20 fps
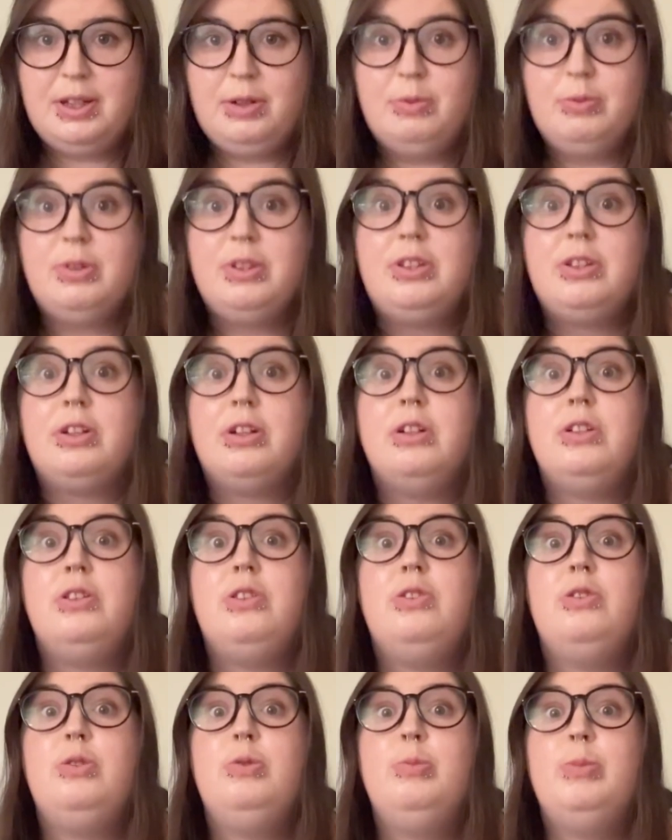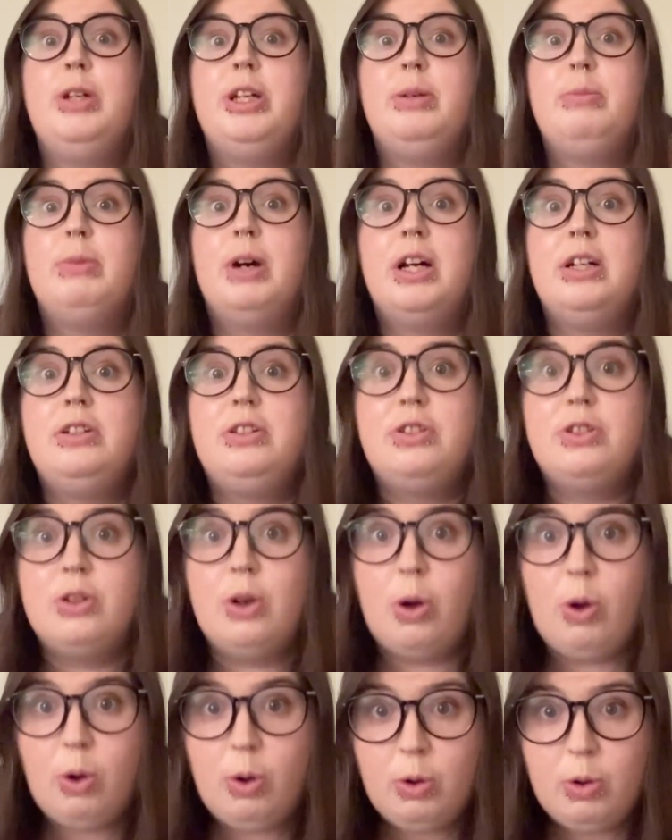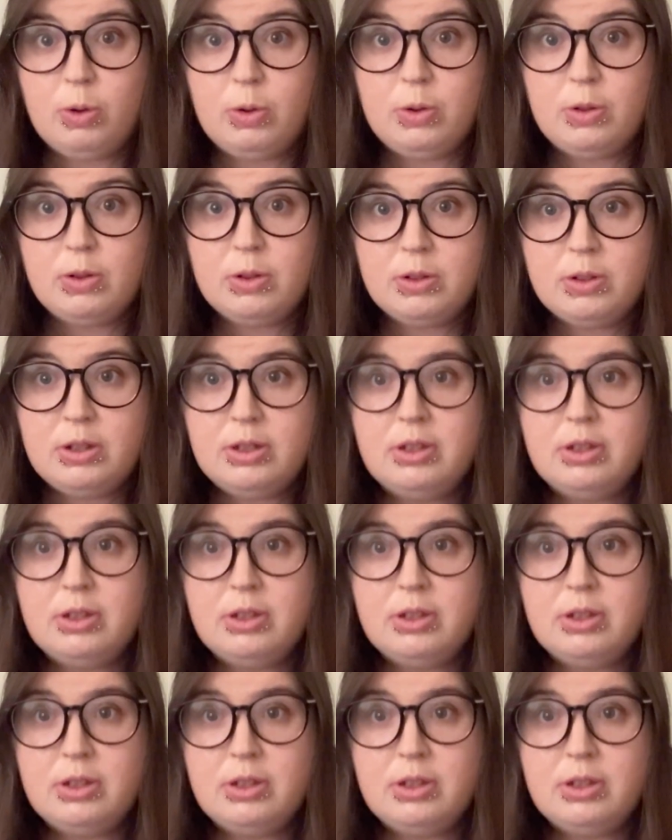it was consuming my soul.